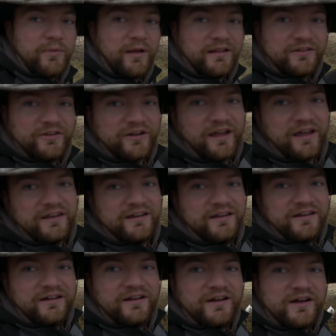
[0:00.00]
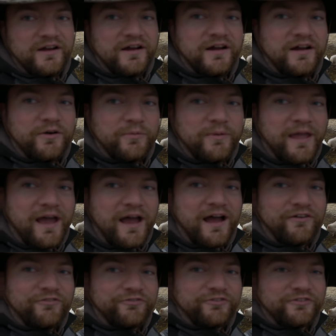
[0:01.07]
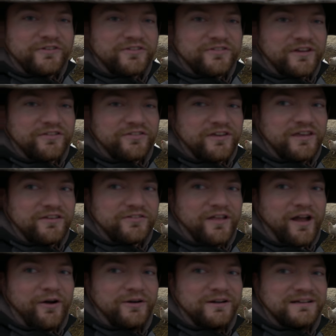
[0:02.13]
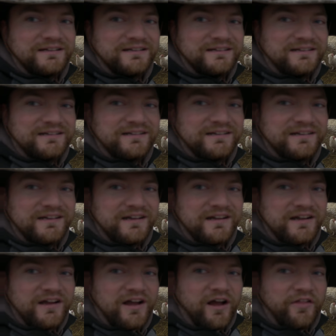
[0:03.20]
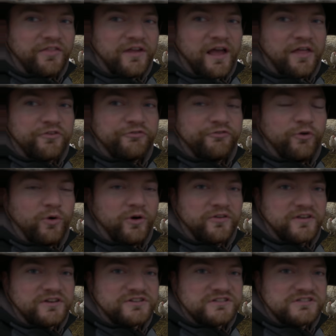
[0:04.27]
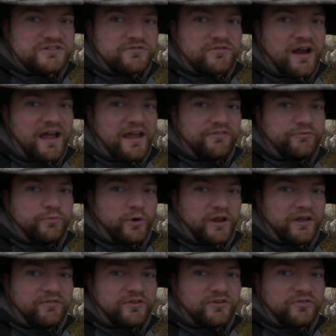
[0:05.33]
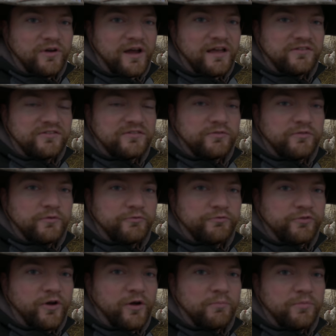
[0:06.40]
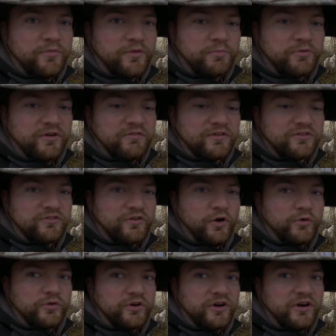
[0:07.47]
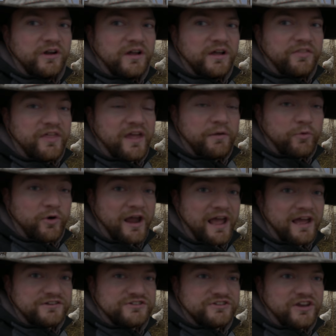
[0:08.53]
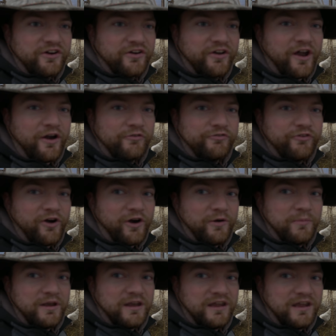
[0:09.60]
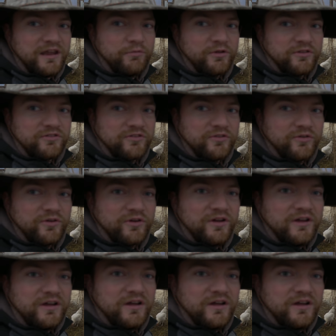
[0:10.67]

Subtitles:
smell and look at. We have 6 geese now. The other 4 that just arrived were given to us from the previous owner. They were hatched here on our farm, and he wants to